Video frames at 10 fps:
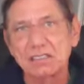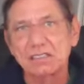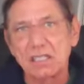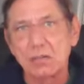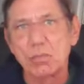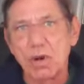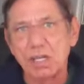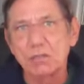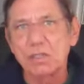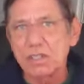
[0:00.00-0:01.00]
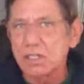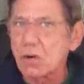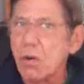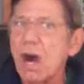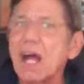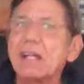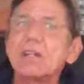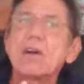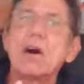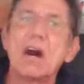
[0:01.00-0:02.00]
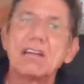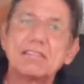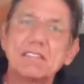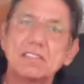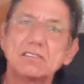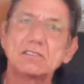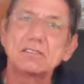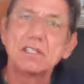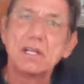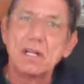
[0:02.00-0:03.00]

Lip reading: somewhat with a quiet confidence.